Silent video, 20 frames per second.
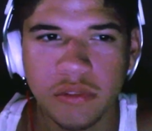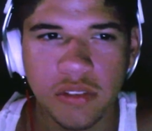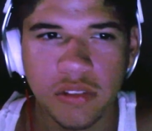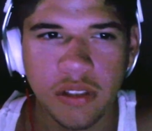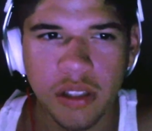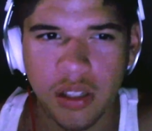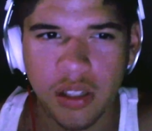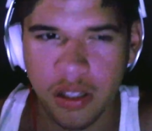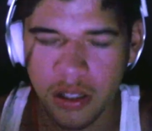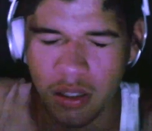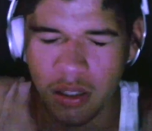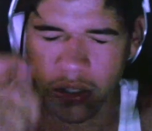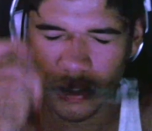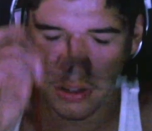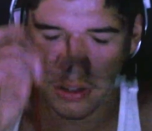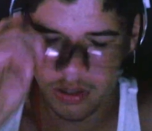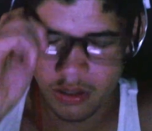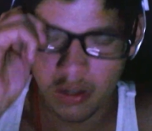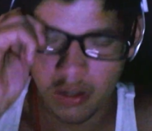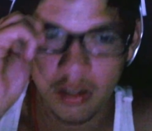Um,
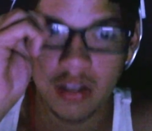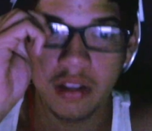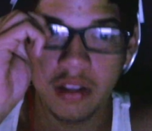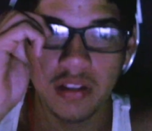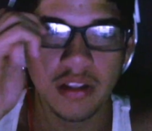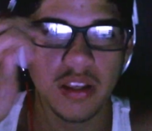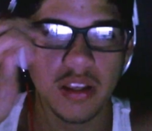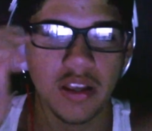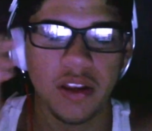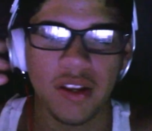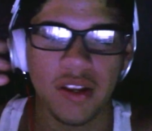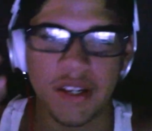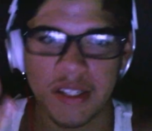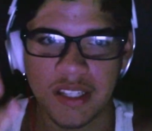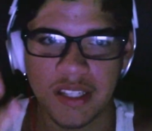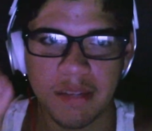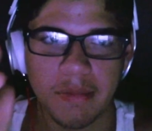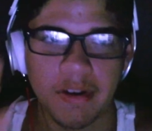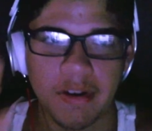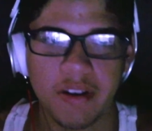uh,
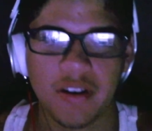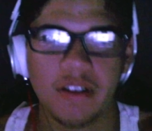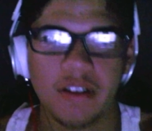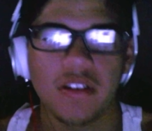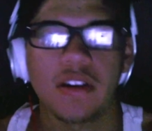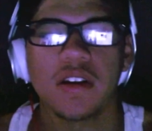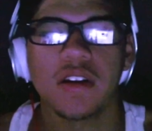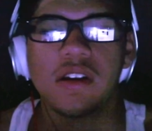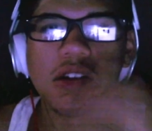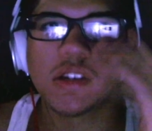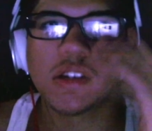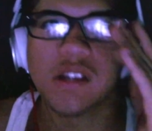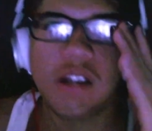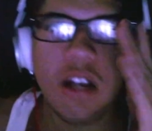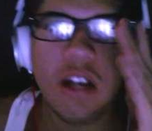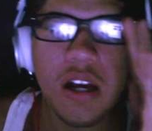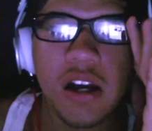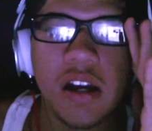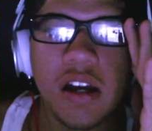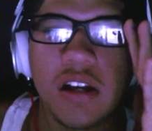yeah, I can see better now.
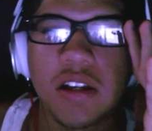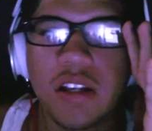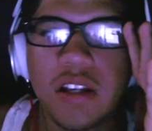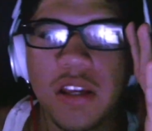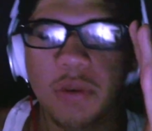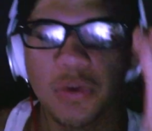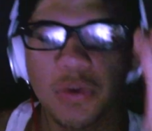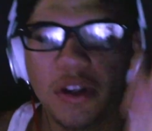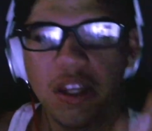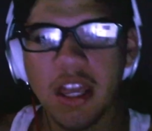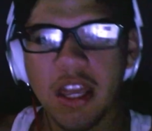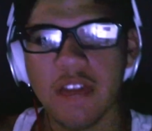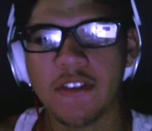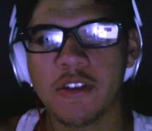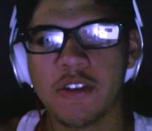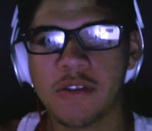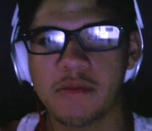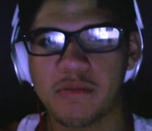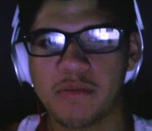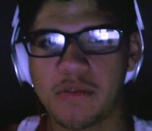Uh,
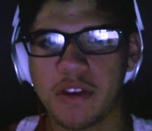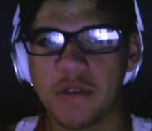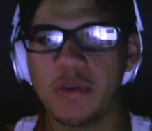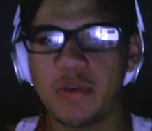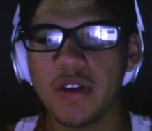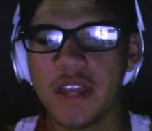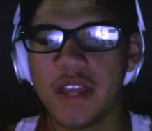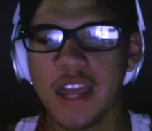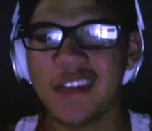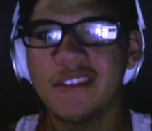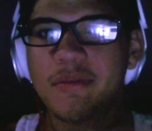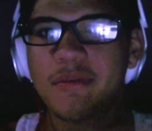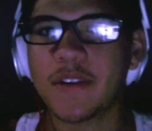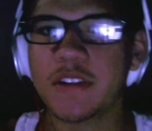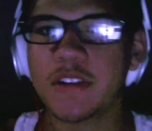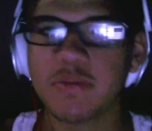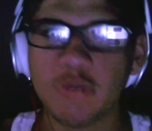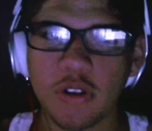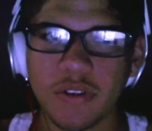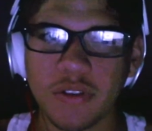it would have gave it it
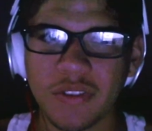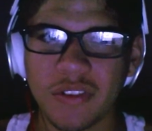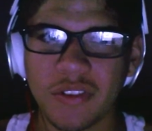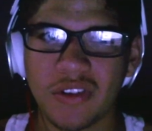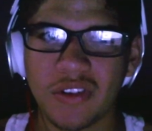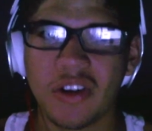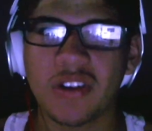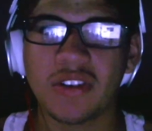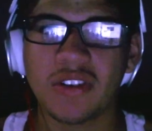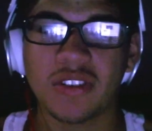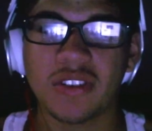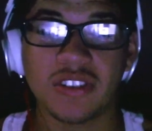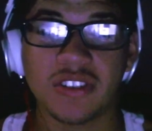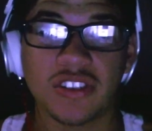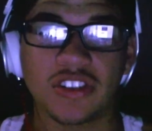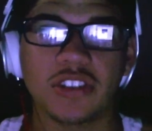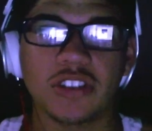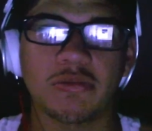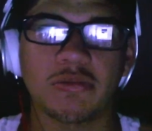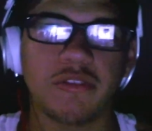would have gave it much more of a
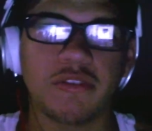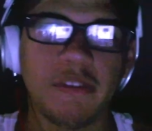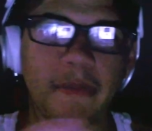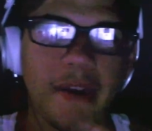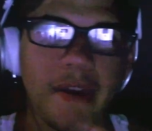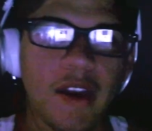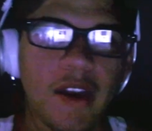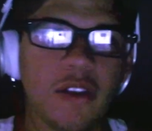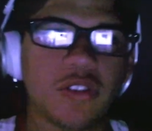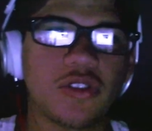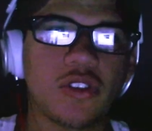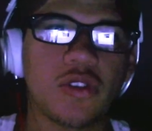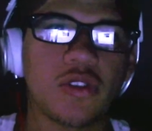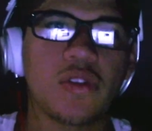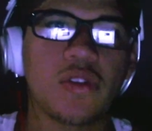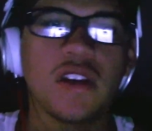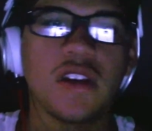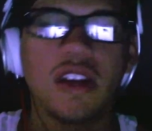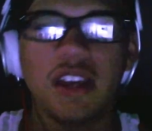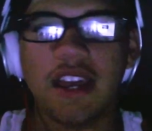longer term of a
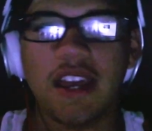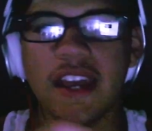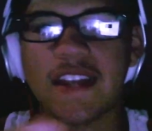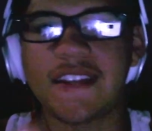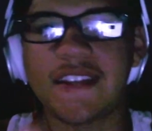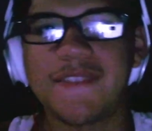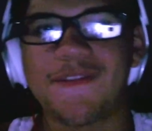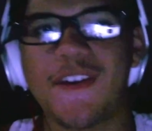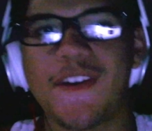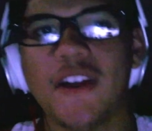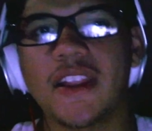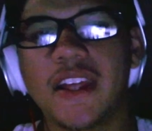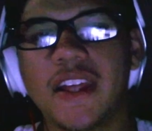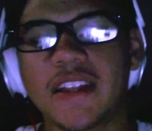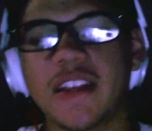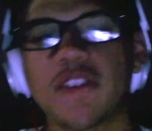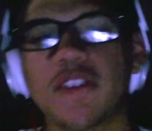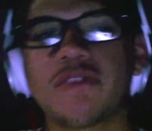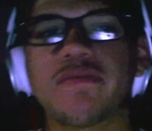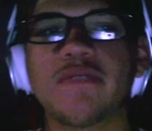battle. So
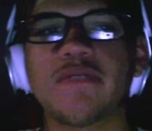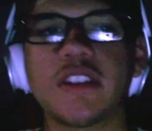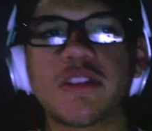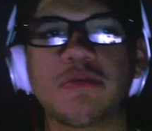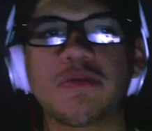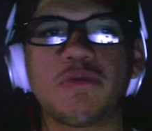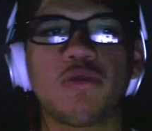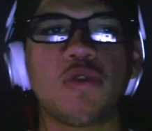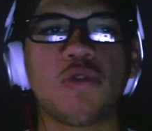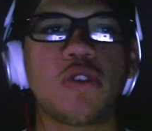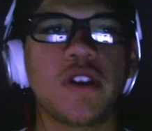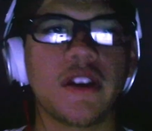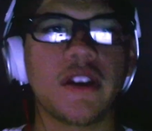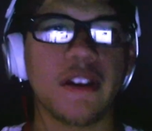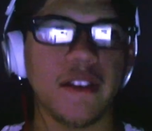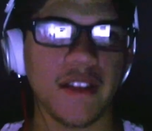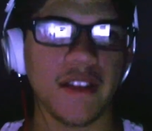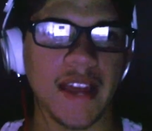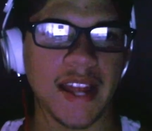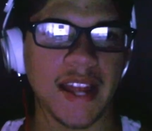it felt like there was
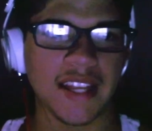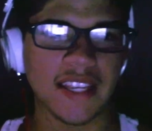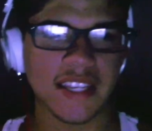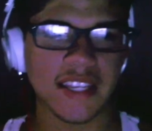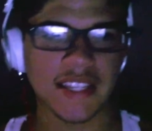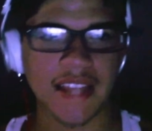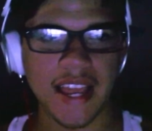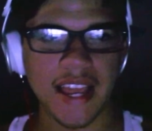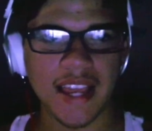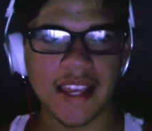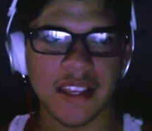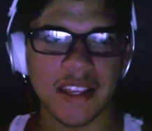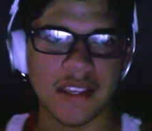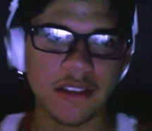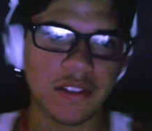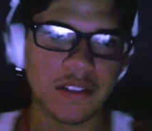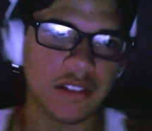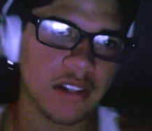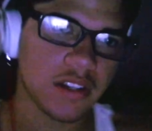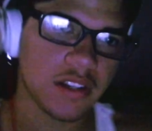much more at
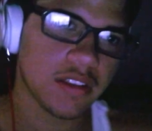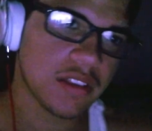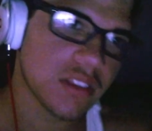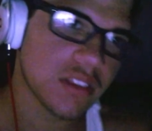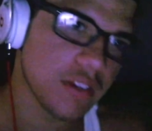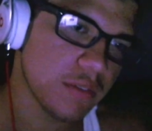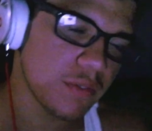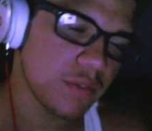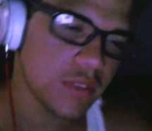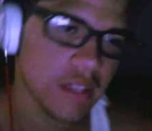stake here.